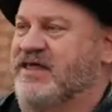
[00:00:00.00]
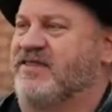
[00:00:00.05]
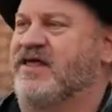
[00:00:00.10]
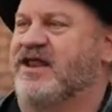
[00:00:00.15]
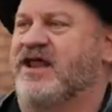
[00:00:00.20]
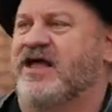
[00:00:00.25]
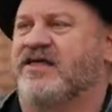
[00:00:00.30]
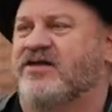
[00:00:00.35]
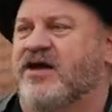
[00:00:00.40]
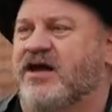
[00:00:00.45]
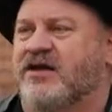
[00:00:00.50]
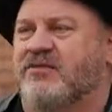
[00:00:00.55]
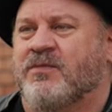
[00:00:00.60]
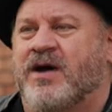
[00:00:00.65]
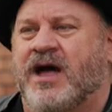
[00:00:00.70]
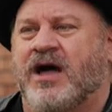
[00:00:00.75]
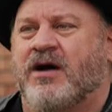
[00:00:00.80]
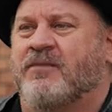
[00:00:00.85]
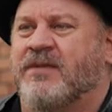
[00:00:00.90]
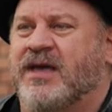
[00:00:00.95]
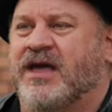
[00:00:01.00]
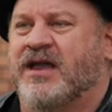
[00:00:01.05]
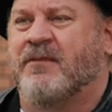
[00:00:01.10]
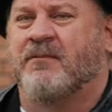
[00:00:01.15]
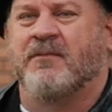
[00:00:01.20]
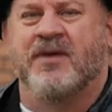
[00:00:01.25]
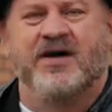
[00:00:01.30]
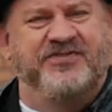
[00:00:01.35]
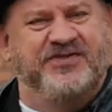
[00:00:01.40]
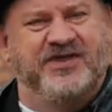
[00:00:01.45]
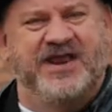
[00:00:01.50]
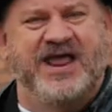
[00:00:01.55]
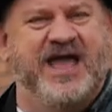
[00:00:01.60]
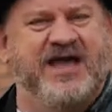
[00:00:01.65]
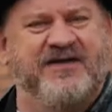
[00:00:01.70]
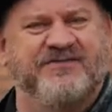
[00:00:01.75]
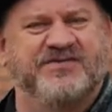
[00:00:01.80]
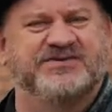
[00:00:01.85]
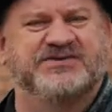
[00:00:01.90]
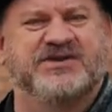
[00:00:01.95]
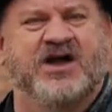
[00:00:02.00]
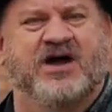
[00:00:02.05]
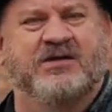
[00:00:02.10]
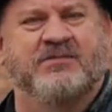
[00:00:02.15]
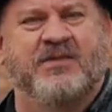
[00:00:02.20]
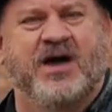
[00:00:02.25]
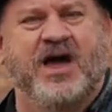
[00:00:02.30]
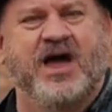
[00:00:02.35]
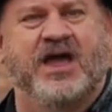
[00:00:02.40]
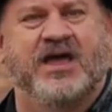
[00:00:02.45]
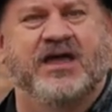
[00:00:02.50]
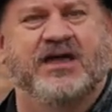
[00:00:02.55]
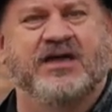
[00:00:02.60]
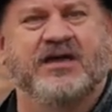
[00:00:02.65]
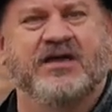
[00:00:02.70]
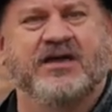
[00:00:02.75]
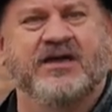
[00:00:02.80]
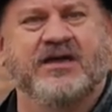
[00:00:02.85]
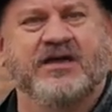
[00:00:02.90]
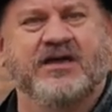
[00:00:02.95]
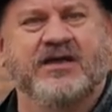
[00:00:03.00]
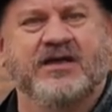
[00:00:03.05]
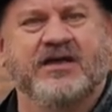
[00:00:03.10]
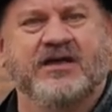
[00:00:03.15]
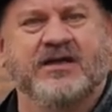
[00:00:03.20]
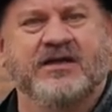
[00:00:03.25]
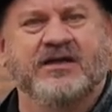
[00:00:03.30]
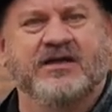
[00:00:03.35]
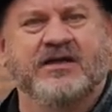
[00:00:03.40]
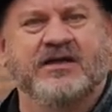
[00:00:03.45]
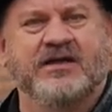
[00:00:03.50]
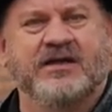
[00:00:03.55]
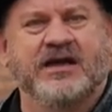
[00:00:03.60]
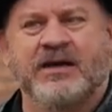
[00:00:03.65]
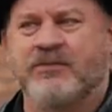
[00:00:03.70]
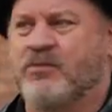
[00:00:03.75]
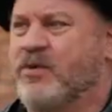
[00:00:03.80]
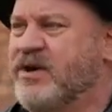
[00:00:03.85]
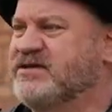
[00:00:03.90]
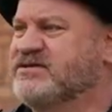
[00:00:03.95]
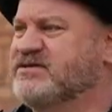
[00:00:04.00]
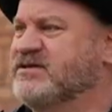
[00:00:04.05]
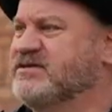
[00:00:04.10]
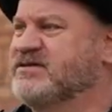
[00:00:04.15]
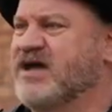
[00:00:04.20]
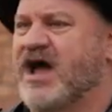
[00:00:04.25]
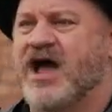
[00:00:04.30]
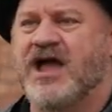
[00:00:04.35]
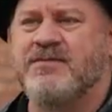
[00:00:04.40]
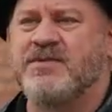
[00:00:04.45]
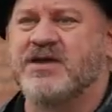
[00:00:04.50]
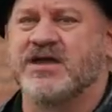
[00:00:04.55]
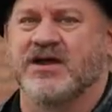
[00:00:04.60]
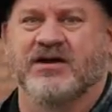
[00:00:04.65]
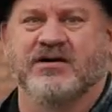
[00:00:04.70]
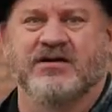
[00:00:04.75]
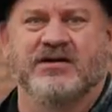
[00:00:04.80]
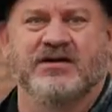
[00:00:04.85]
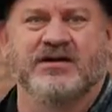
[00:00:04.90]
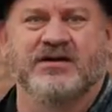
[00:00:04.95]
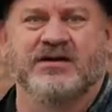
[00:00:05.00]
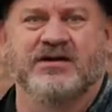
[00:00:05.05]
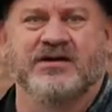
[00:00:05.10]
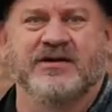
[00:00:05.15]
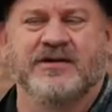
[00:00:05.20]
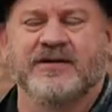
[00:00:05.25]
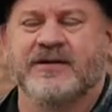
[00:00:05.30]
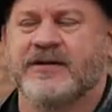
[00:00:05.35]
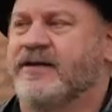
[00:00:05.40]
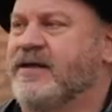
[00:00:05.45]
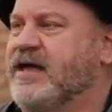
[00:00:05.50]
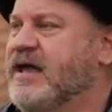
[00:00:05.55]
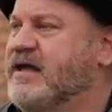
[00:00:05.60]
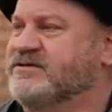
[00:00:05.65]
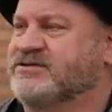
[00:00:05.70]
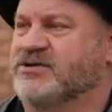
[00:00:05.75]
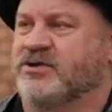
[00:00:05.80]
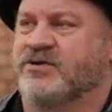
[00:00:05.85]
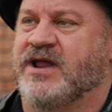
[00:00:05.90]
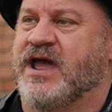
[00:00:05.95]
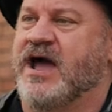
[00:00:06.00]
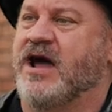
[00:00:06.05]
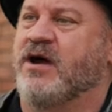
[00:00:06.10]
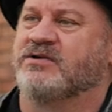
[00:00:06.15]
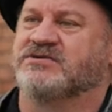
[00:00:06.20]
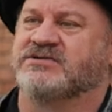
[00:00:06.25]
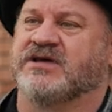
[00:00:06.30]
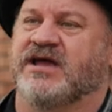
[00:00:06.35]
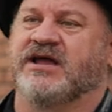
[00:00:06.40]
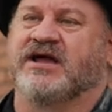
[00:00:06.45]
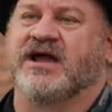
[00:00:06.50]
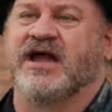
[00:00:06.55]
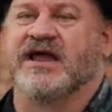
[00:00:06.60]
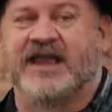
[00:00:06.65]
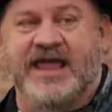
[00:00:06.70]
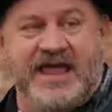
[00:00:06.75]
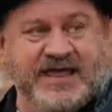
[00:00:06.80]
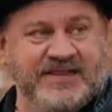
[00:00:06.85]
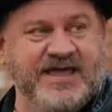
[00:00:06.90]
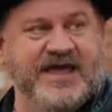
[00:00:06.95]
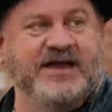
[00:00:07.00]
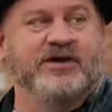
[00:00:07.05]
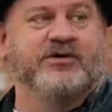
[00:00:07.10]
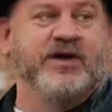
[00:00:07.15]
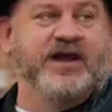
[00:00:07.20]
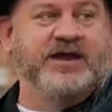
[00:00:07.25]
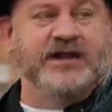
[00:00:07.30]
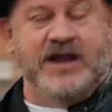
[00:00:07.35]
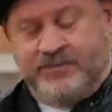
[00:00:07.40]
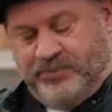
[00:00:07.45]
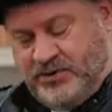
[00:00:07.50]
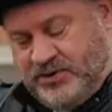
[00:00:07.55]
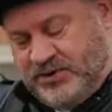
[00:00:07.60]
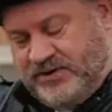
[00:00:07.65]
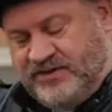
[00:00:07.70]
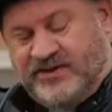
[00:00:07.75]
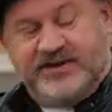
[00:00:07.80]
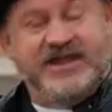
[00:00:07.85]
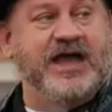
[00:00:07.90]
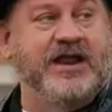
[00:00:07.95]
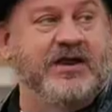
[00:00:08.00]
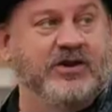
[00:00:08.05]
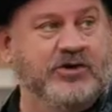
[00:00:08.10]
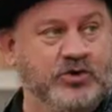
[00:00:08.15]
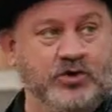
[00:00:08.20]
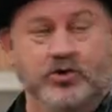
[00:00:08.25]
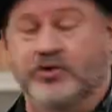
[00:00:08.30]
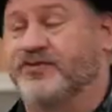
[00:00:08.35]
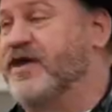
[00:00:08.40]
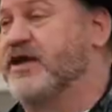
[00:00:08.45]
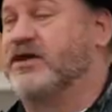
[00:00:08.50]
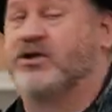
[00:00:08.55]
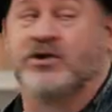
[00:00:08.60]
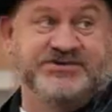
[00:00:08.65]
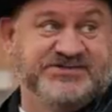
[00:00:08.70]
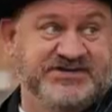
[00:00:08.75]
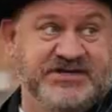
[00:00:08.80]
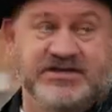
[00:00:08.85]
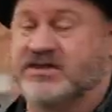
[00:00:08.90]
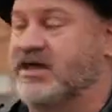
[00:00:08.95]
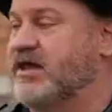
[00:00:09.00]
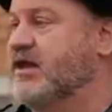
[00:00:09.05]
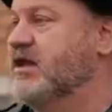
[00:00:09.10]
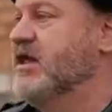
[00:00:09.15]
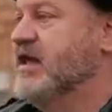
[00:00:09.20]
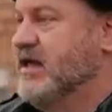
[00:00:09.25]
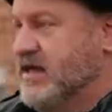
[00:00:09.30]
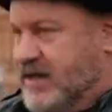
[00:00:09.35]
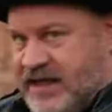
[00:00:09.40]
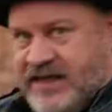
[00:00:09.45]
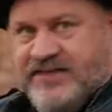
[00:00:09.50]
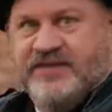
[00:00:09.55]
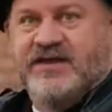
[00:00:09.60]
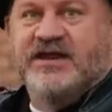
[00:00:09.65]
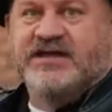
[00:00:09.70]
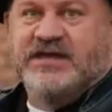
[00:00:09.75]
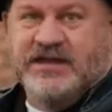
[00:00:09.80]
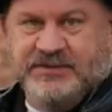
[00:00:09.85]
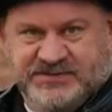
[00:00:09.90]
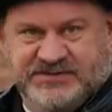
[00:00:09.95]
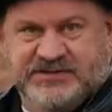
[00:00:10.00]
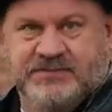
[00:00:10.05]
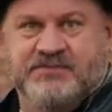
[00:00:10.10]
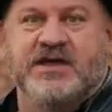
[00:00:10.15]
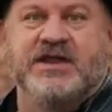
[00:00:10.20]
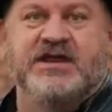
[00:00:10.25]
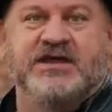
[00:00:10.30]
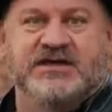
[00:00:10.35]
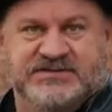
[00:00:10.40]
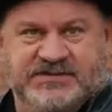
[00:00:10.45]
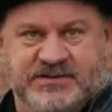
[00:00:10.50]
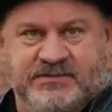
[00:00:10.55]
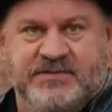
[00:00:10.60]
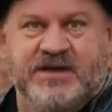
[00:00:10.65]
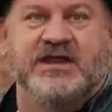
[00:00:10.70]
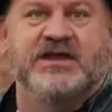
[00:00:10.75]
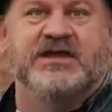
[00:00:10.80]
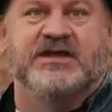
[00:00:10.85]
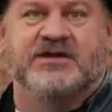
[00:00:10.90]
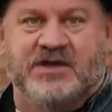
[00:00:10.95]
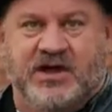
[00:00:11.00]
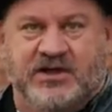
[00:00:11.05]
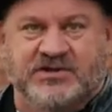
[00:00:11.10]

And then I thought, wow, man, a month and a half has gone by. Right. I'm wasting time here. And so now it's like, I land that, great. I put it on the calendar, cool, thank you, I'll see you then. And then I keep submitting and submitting and